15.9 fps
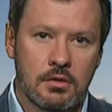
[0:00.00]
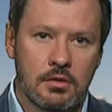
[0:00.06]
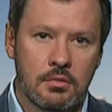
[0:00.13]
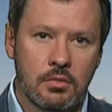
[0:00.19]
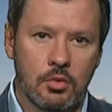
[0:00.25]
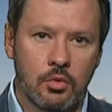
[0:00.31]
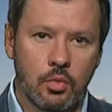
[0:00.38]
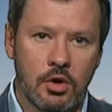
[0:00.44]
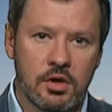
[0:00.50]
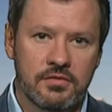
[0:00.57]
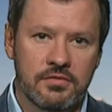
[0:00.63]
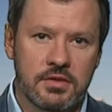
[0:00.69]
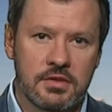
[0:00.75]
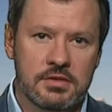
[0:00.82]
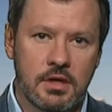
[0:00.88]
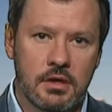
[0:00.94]
Well, work
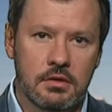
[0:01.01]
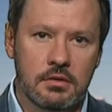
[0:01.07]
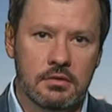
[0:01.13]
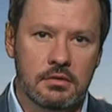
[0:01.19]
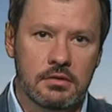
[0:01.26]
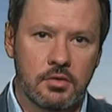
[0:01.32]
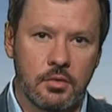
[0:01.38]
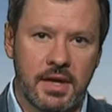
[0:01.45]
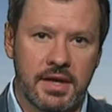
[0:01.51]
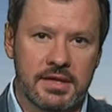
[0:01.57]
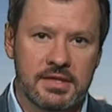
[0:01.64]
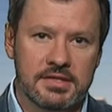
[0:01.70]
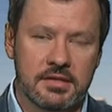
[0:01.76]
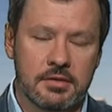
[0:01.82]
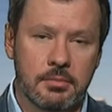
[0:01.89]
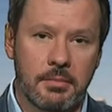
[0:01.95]
for the Dole, the way it
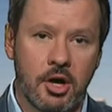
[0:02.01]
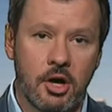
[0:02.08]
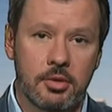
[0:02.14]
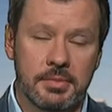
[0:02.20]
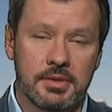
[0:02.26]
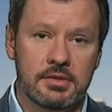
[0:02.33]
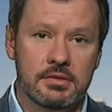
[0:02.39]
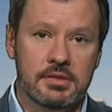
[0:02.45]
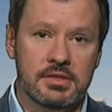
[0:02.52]
is at the moment,